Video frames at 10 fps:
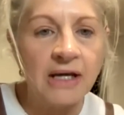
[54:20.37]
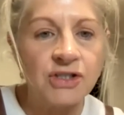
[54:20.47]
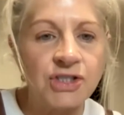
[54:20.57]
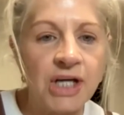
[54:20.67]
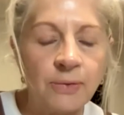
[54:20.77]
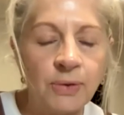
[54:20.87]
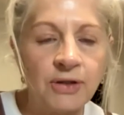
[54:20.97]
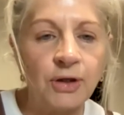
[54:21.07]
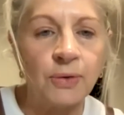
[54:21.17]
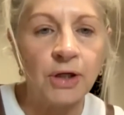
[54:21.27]
share
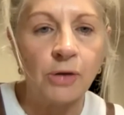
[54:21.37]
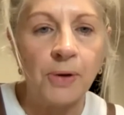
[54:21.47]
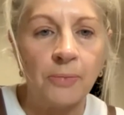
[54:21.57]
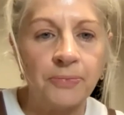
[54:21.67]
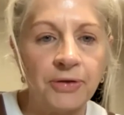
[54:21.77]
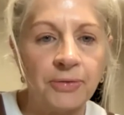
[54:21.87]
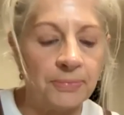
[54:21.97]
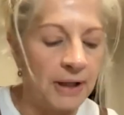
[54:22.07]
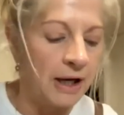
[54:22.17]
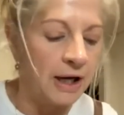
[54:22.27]
with you and I'll pop
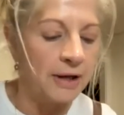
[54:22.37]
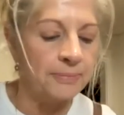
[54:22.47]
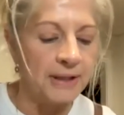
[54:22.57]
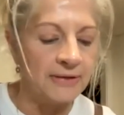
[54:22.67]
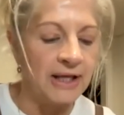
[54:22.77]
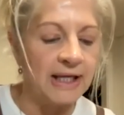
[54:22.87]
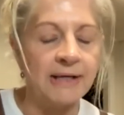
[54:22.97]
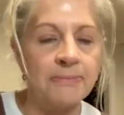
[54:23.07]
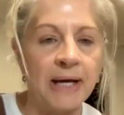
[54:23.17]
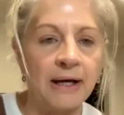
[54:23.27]
them in the
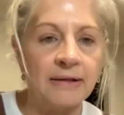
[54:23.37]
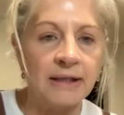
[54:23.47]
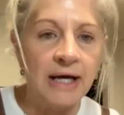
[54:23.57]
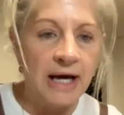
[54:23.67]
email.